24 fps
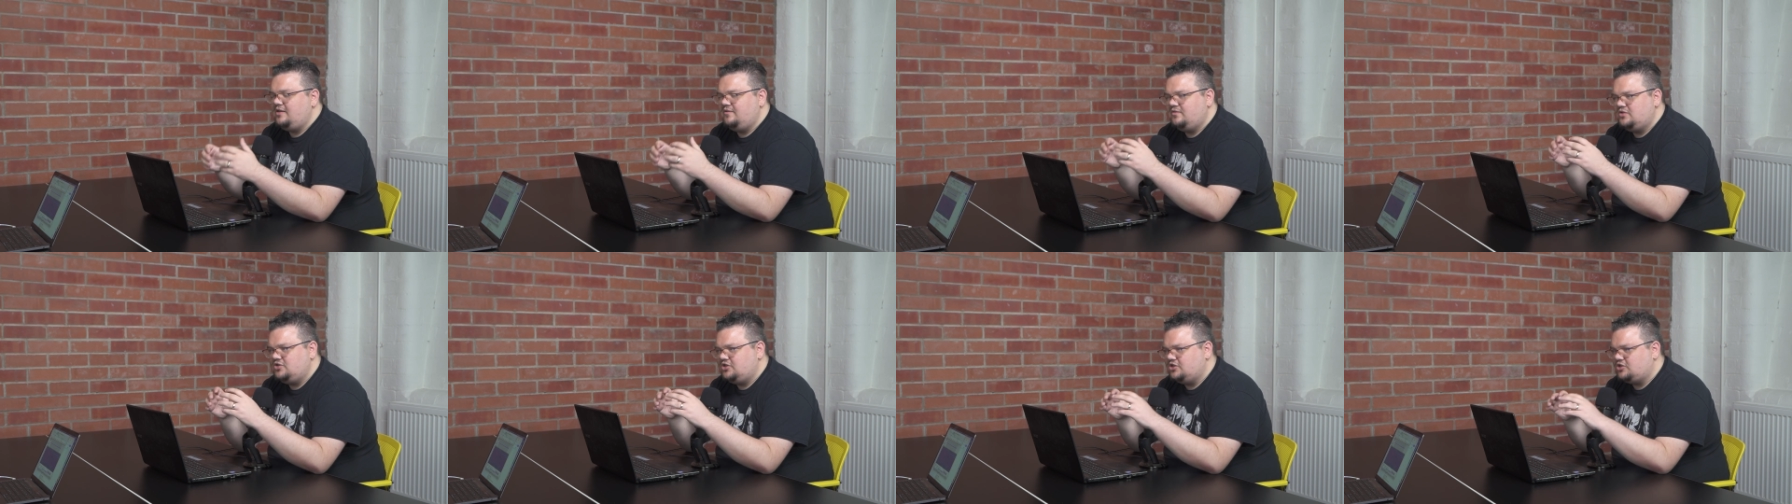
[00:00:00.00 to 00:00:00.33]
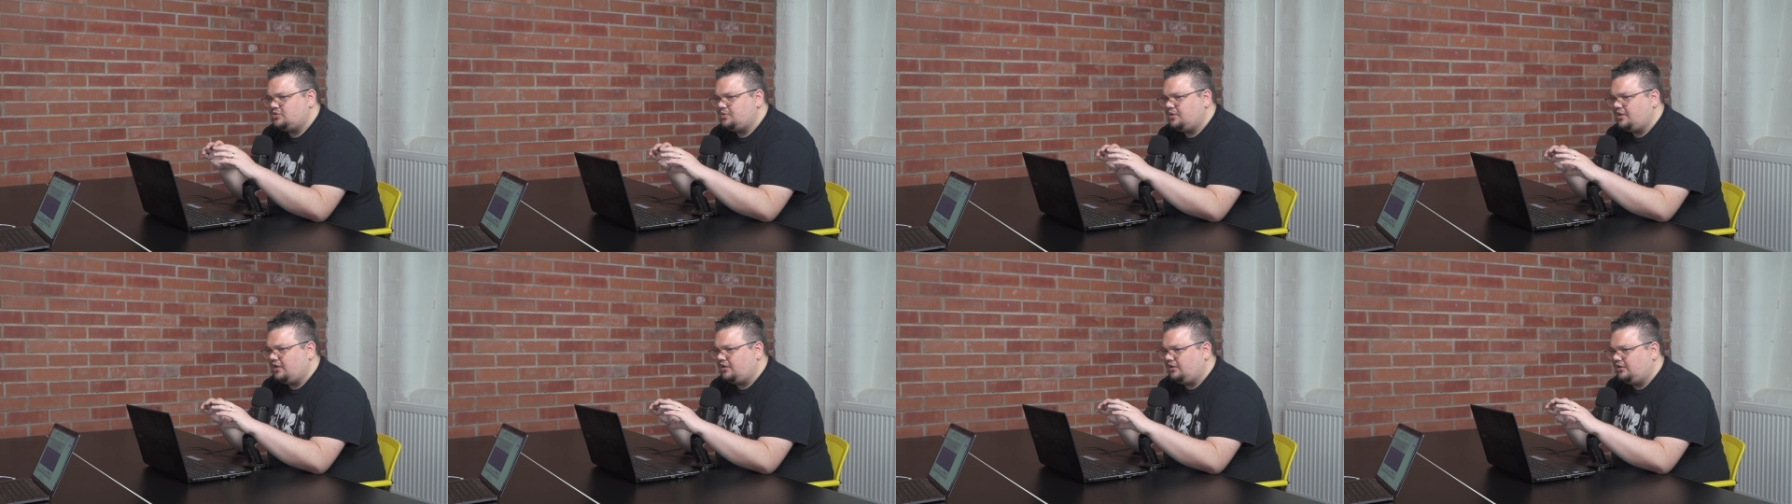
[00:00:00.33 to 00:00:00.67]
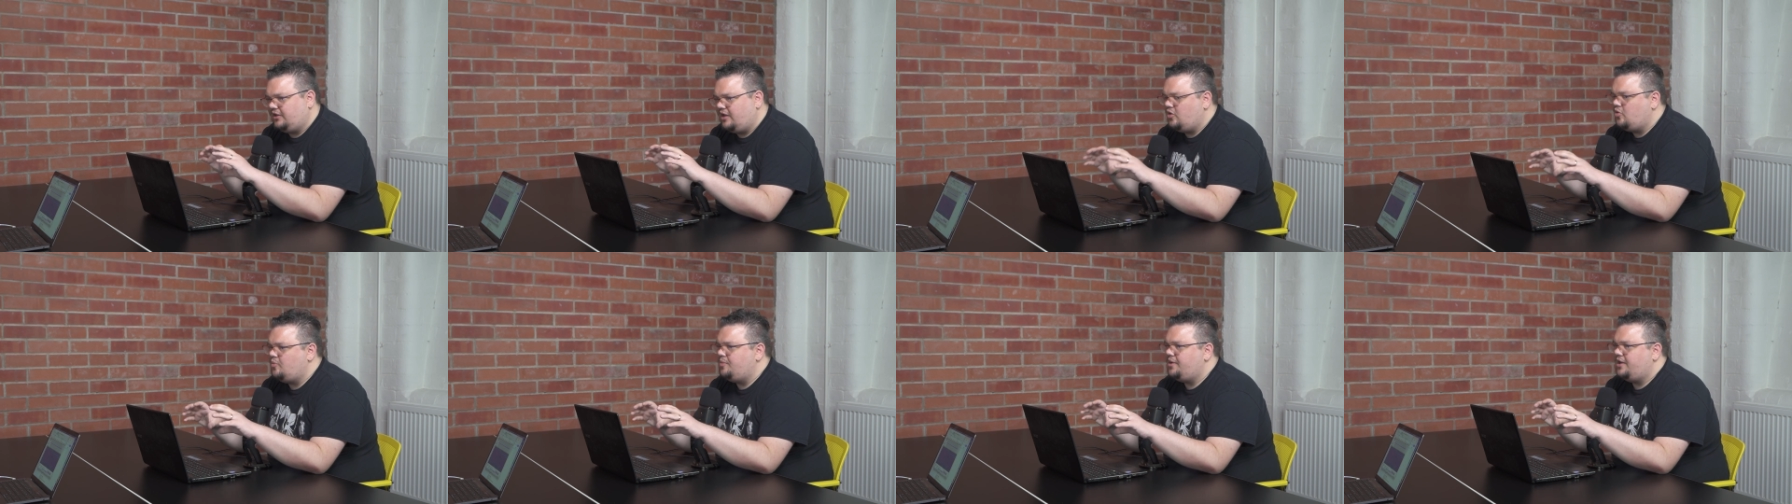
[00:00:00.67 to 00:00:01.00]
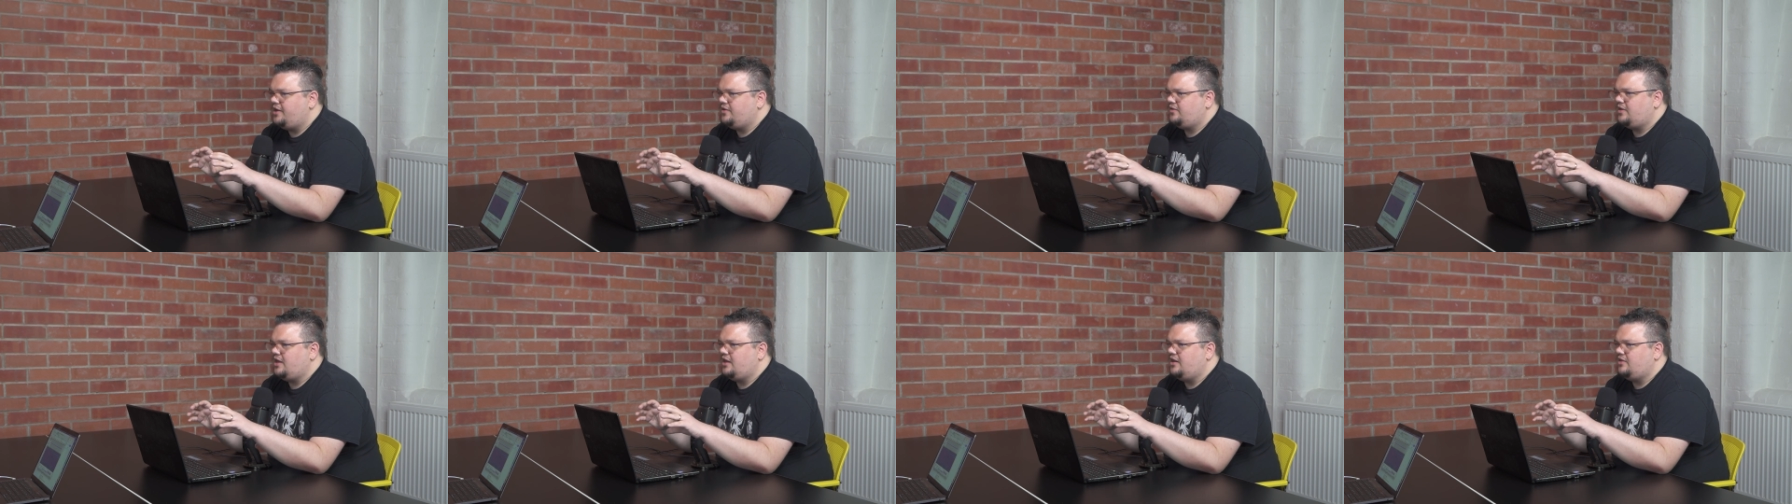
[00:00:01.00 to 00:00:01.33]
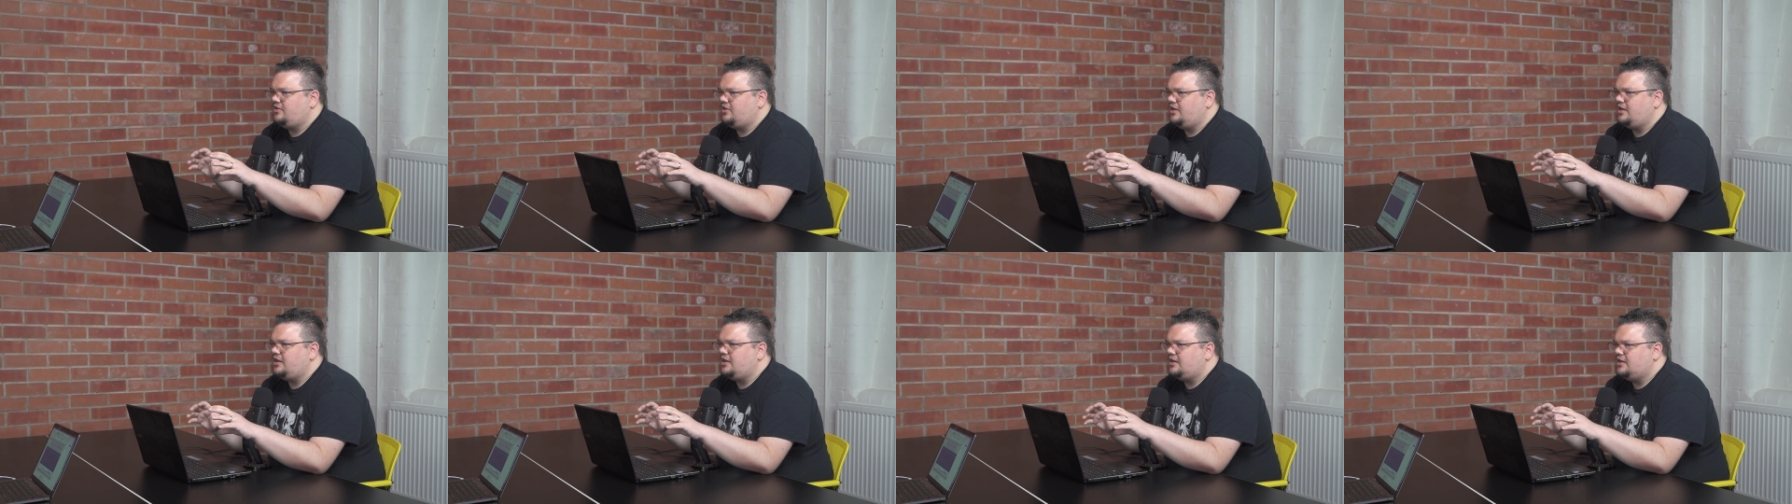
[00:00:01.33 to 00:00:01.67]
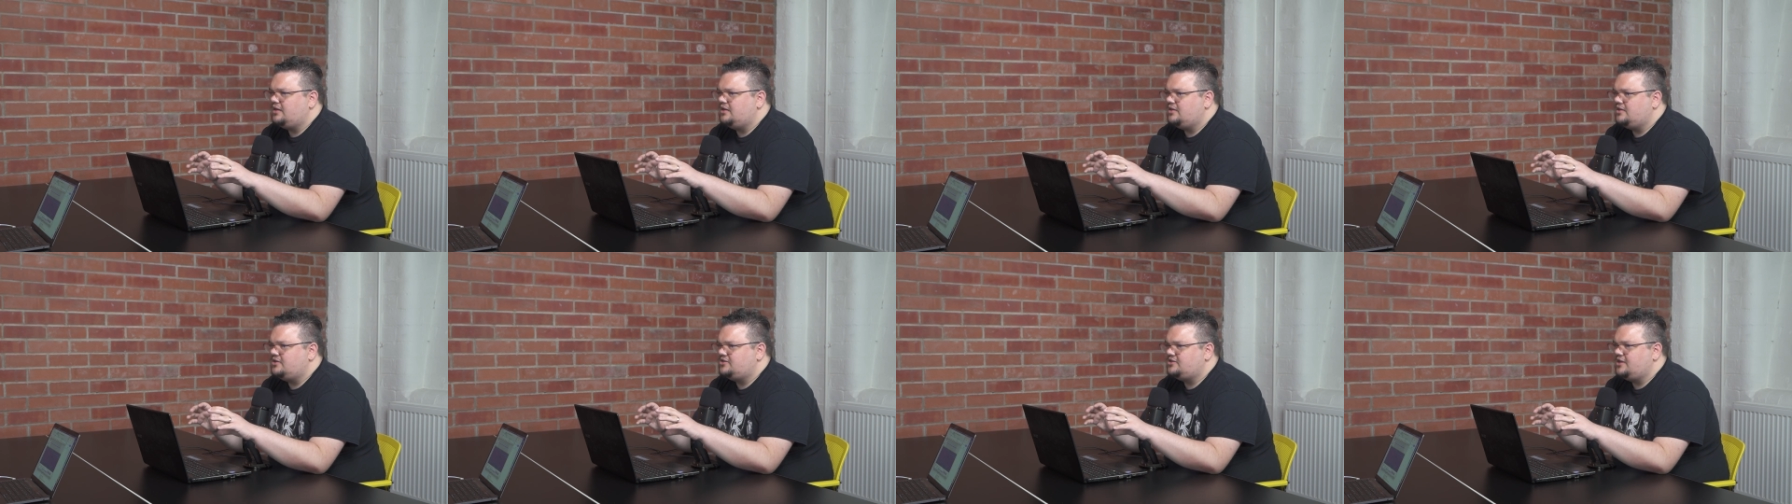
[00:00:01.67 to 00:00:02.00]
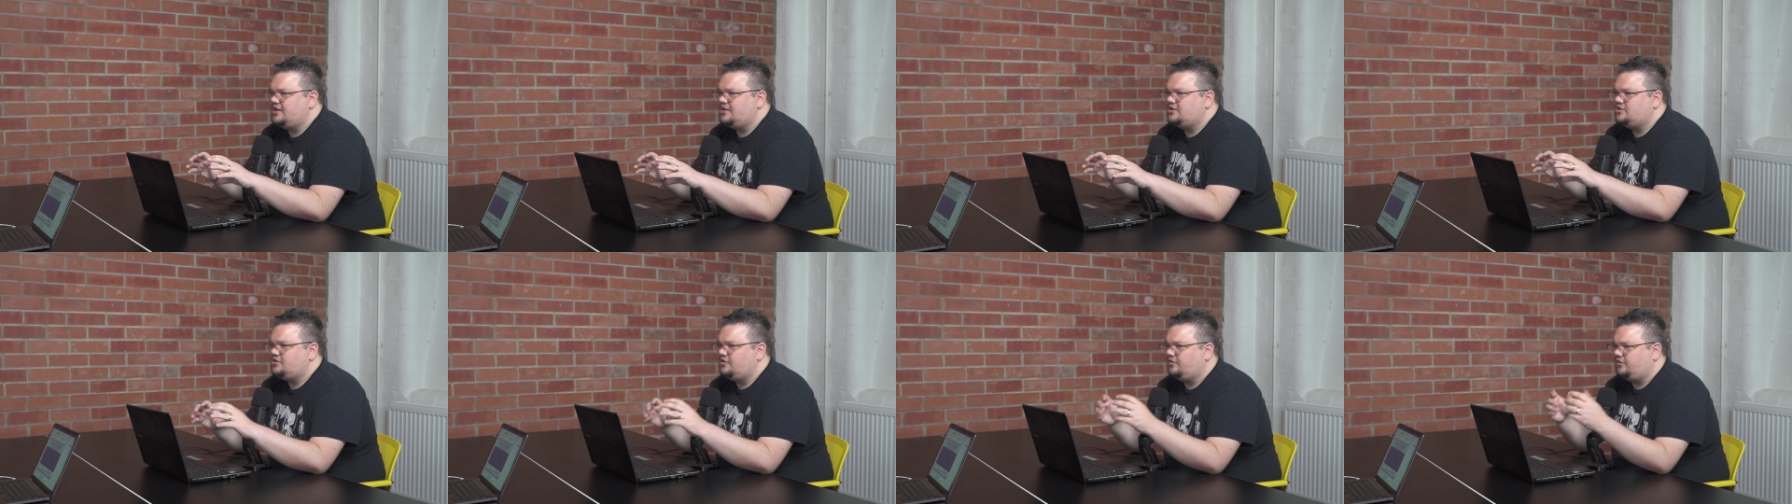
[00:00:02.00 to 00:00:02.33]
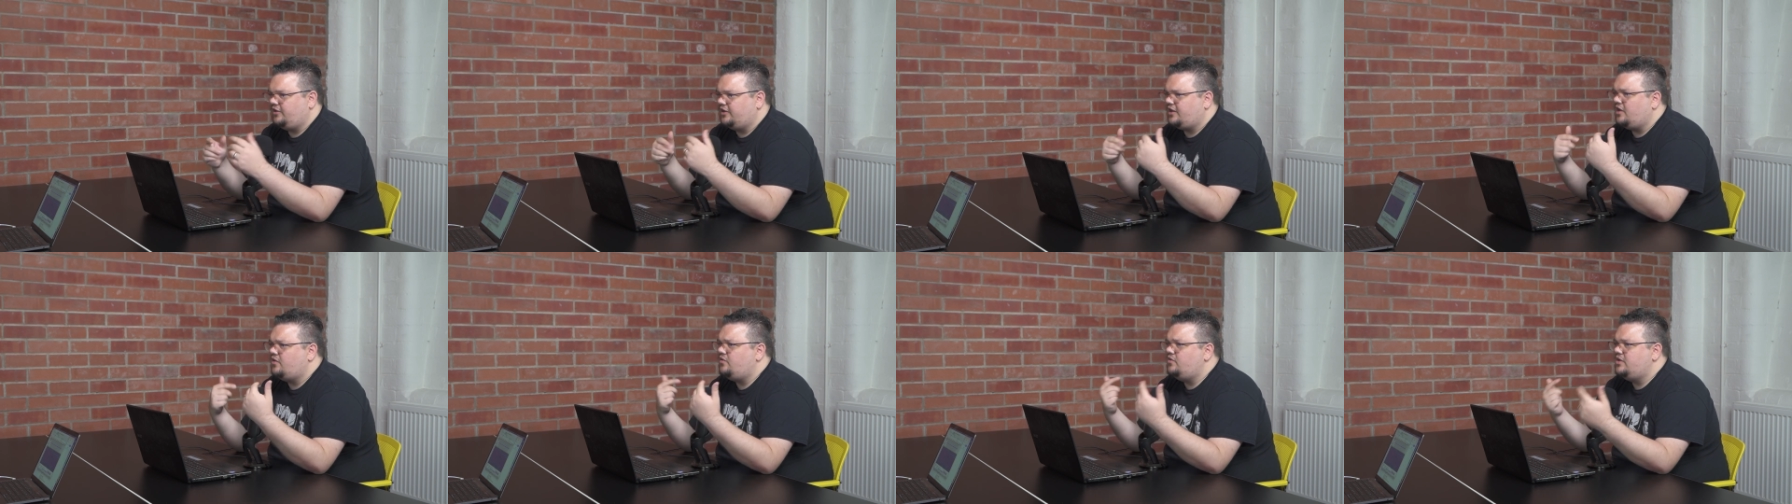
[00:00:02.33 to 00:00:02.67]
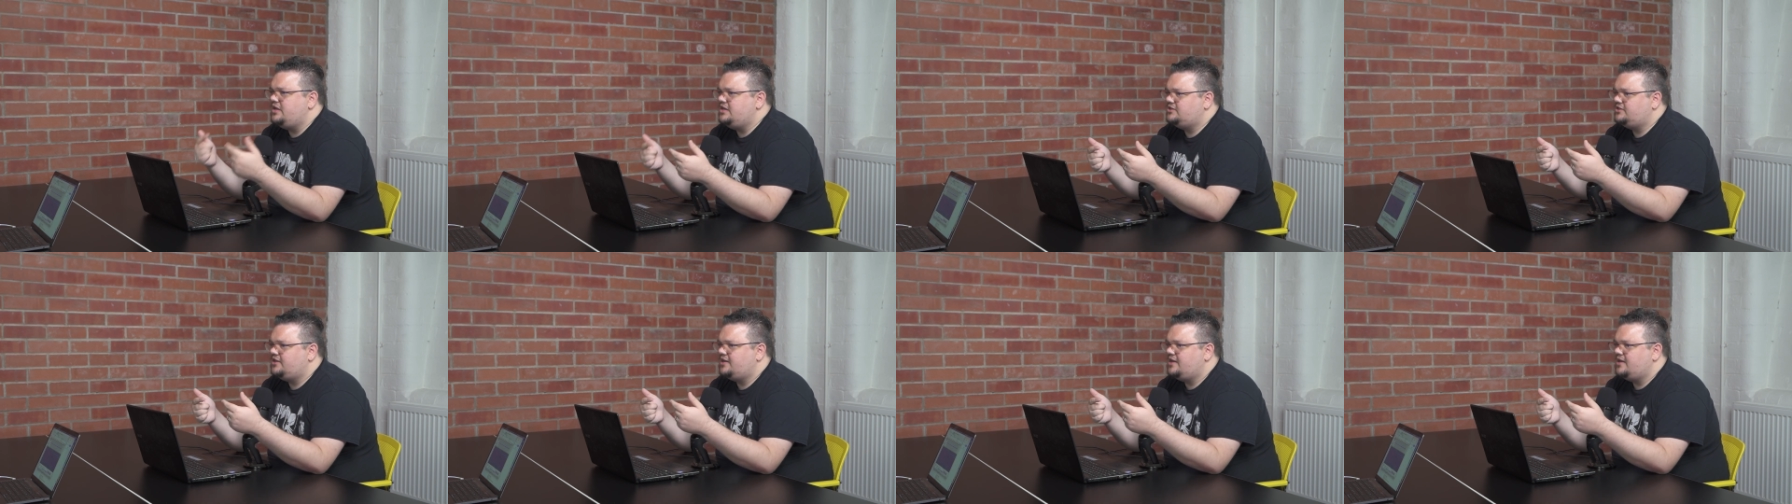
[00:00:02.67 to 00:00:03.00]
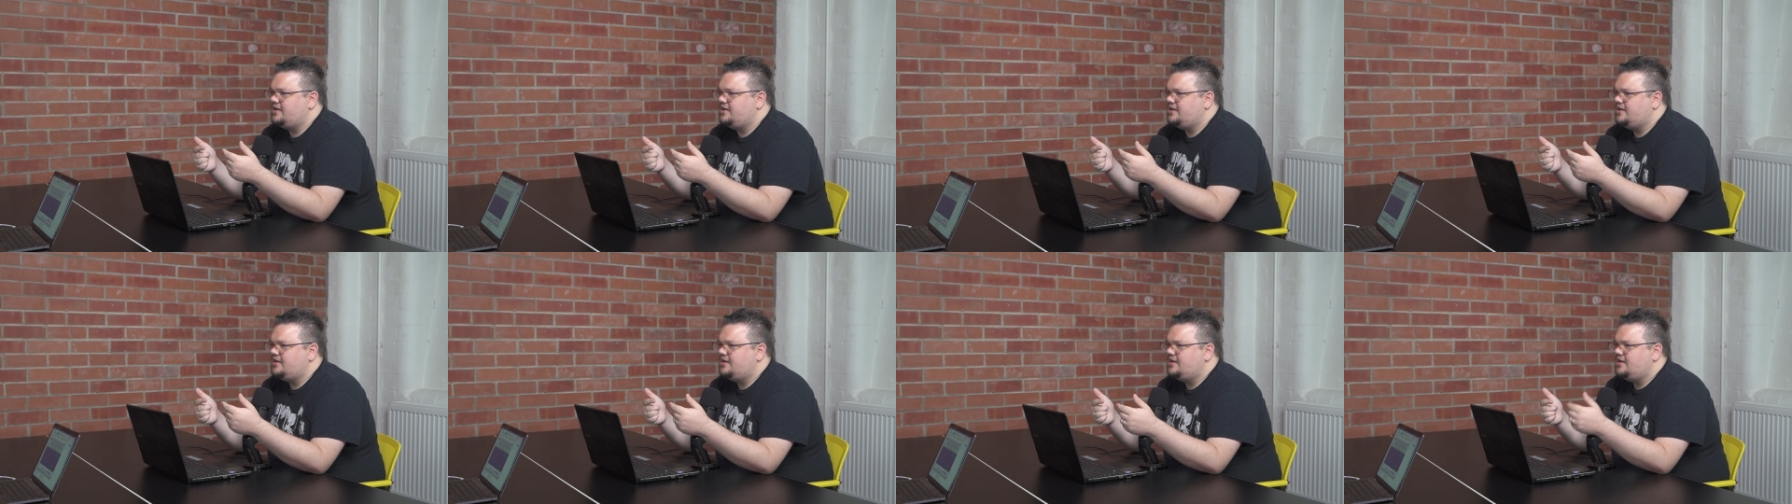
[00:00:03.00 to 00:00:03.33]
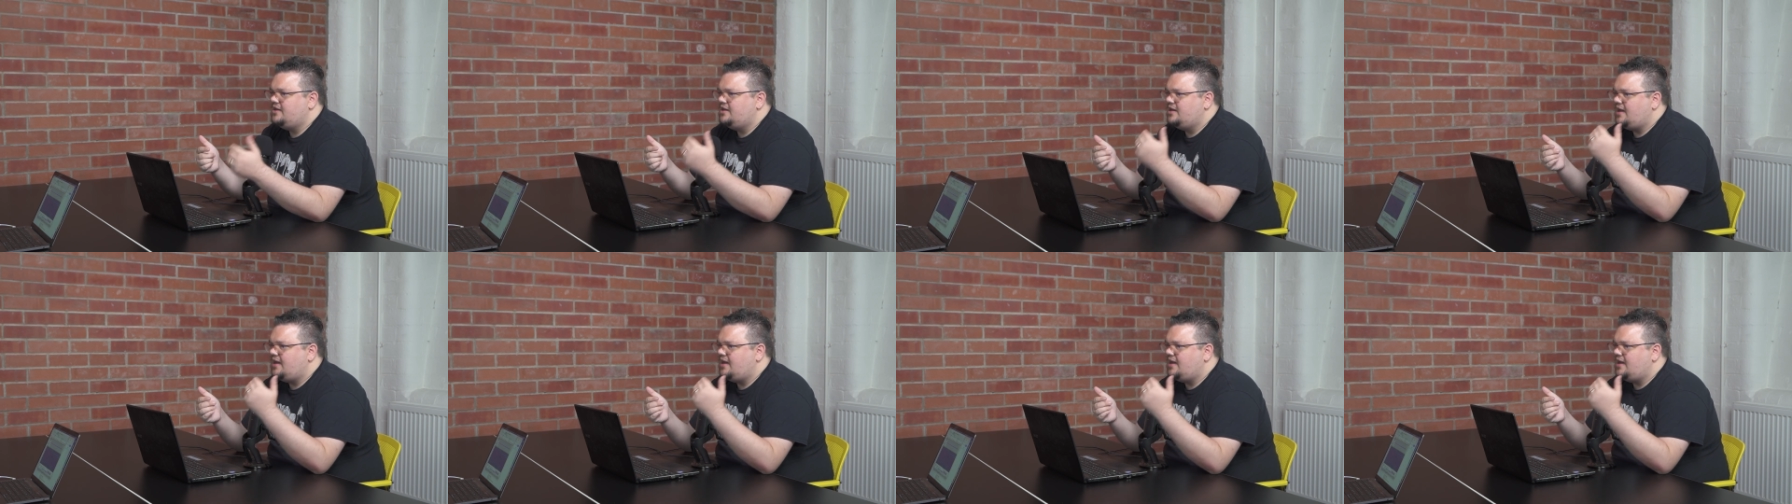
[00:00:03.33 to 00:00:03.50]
even just with a little bit of kind of thinking in the sense of like a reset,